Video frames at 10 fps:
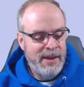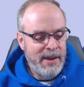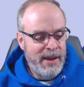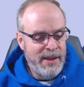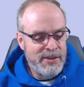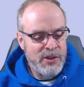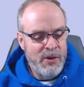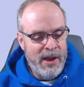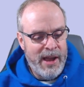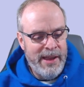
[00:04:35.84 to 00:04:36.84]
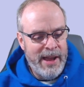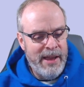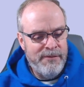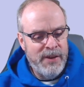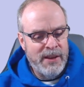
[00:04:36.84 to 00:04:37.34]
And so
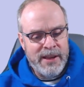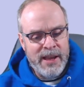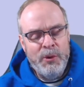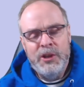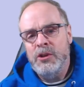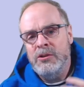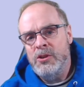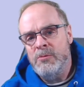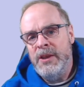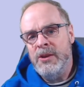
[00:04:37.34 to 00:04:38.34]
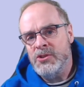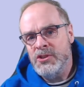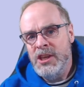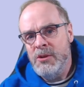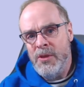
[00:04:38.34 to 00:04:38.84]
I felt like I really couldn't do the POC